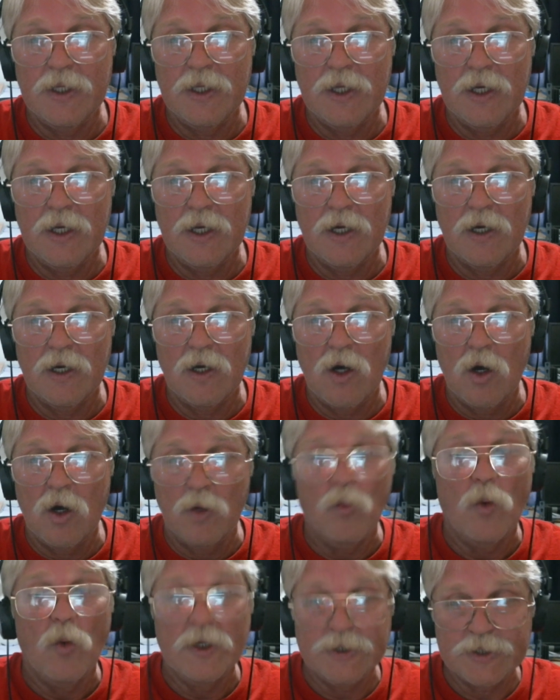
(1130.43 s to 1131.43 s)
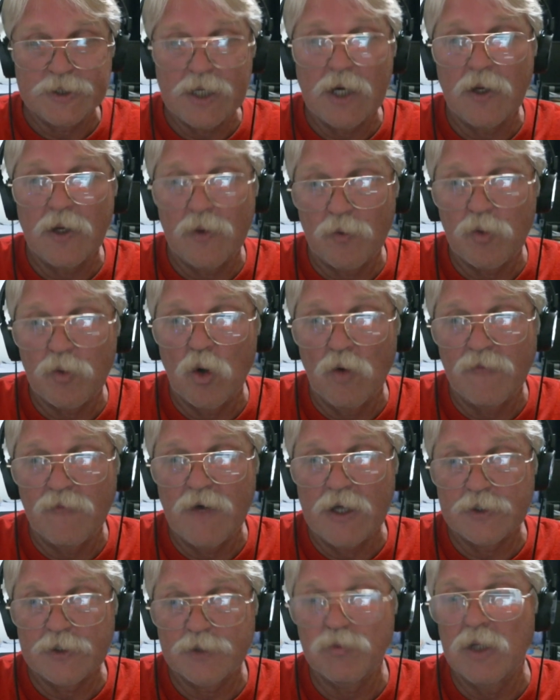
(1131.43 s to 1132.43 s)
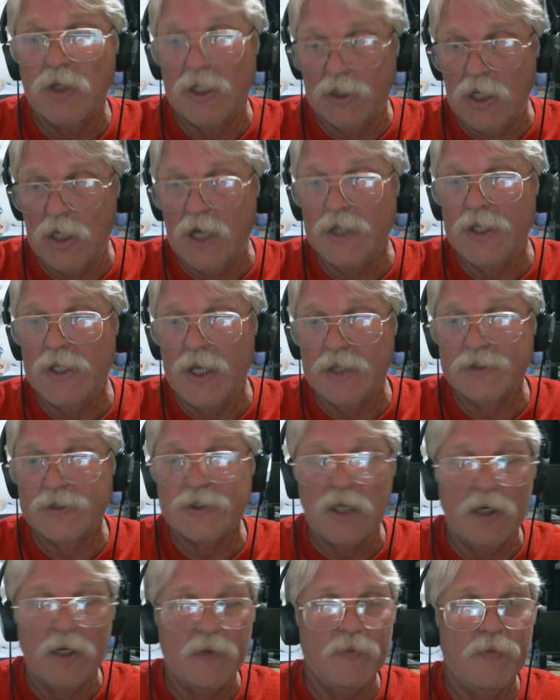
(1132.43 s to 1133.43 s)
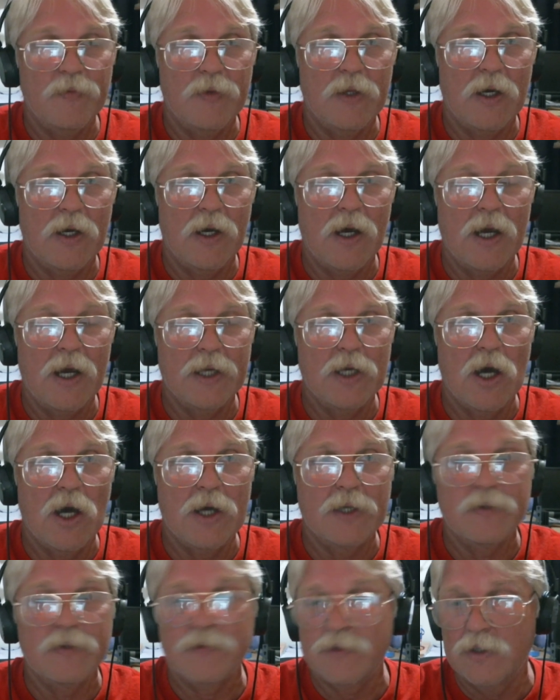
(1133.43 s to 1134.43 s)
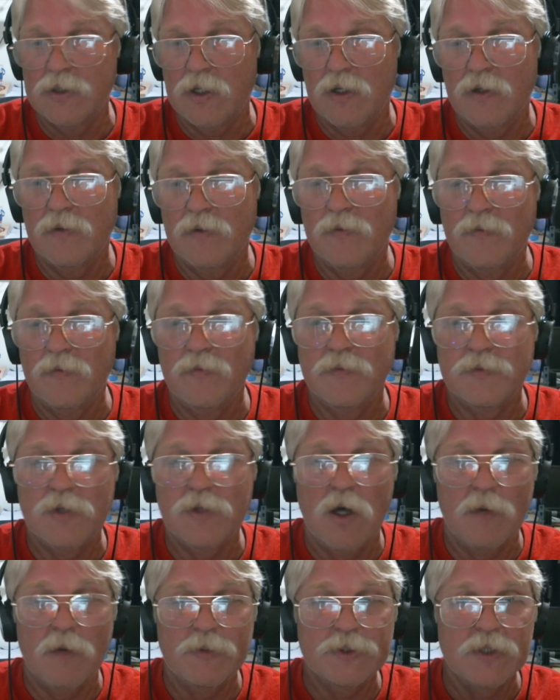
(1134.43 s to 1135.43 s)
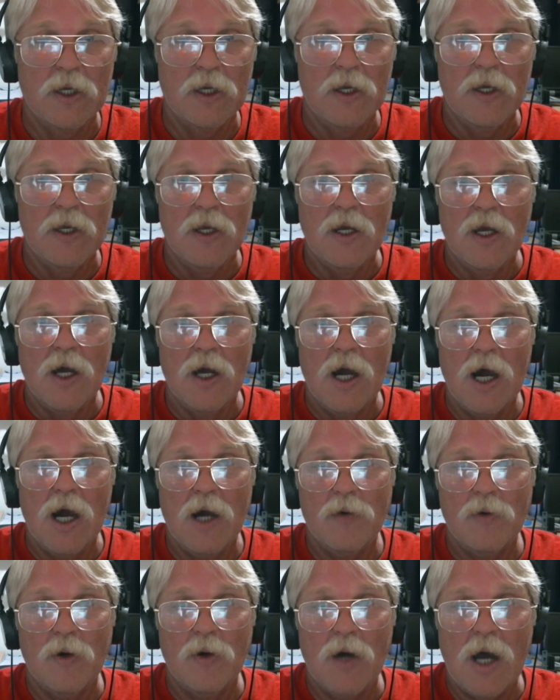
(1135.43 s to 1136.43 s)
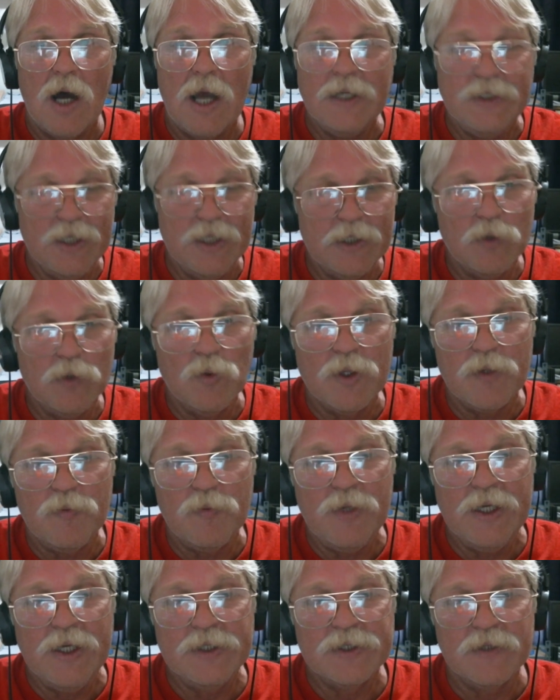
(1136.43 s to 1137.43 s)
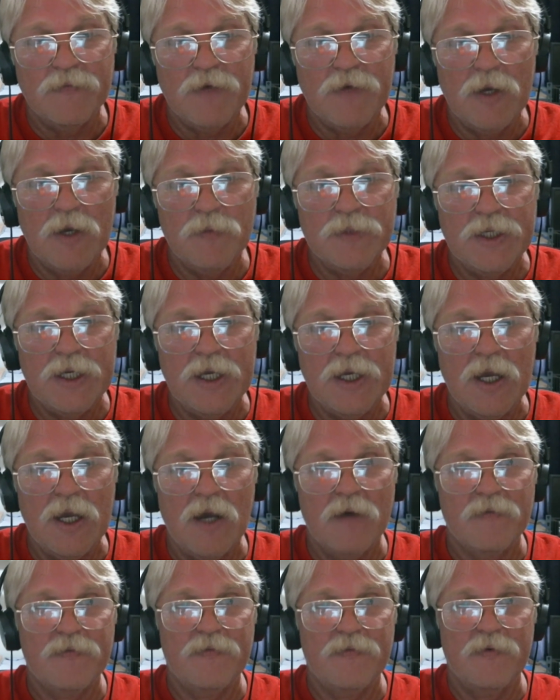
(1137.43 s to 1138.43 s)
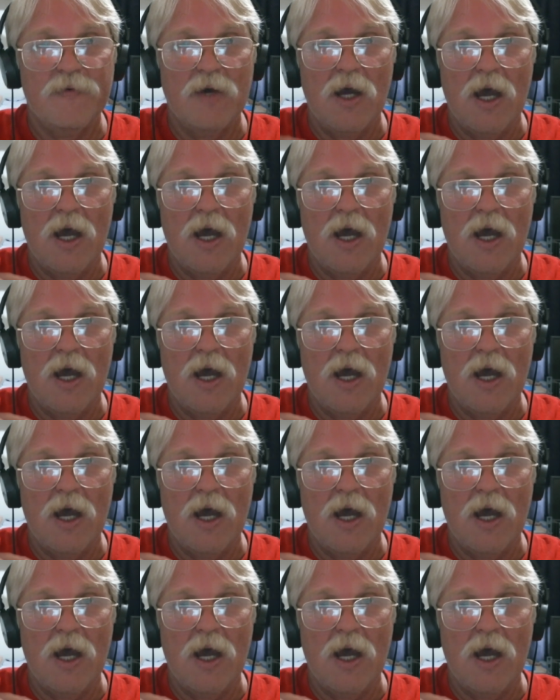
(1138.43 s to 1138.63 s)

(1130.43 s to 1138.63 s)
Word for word: Uh, on one side of the profile split line. Yes, I I got it, uh, Thomas. I did it with a piece of M D F.